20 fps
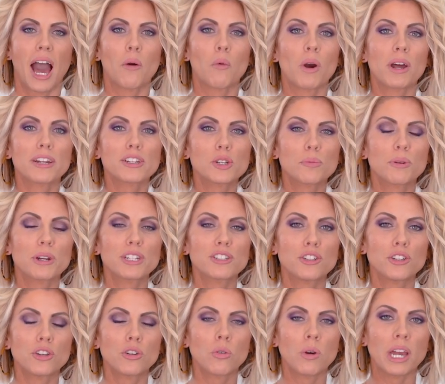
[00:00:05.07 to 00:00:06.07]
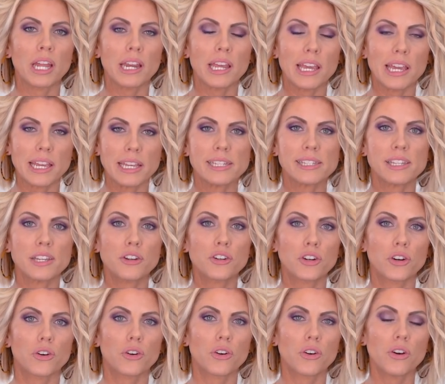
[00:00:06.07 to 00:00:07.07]
I wanted to bring to you an easy
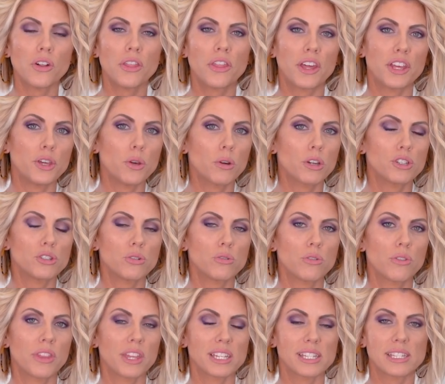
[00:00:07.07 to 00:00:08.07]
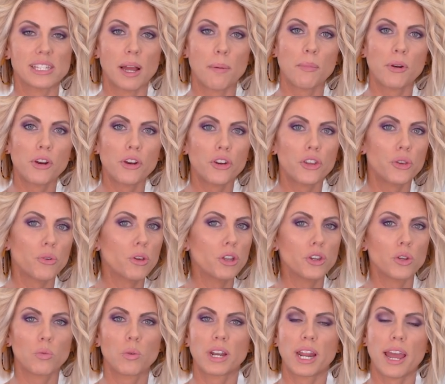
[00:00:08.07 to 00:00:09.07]
curl that you could do this summer. You
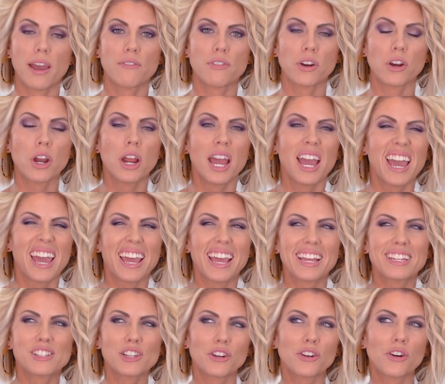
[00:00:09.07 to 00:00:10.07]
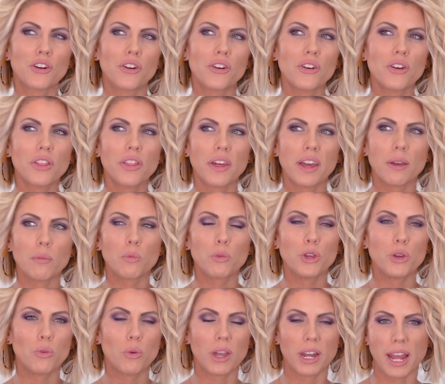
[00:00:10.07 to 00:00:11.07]
can do whenever. It's a curl that
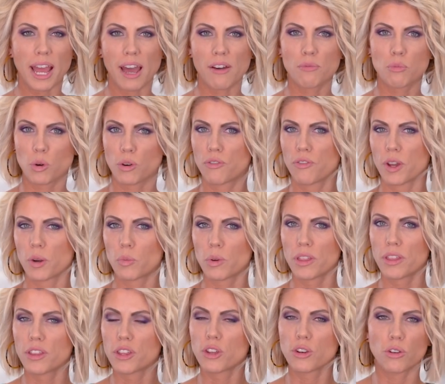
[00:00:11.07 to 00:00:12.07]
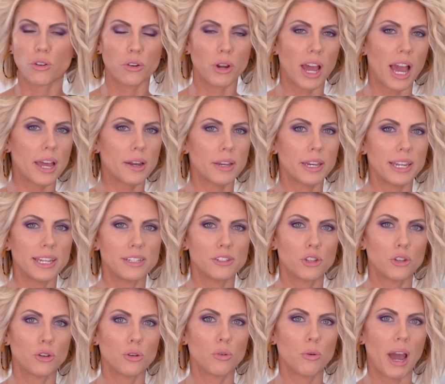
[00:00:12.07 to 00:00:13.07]
you can have more fun with. You don't need
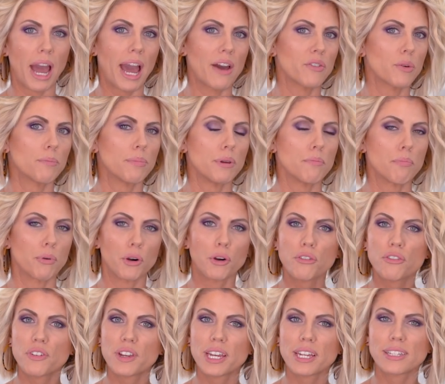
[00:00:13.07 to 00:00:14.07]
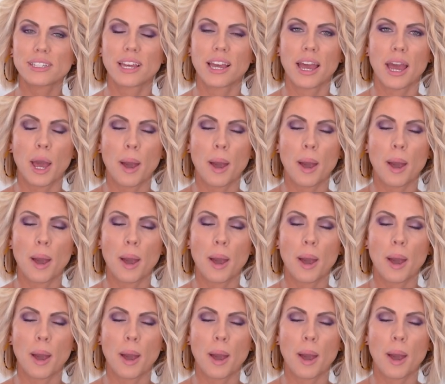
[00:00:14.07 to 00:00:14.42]
to have it be perfect,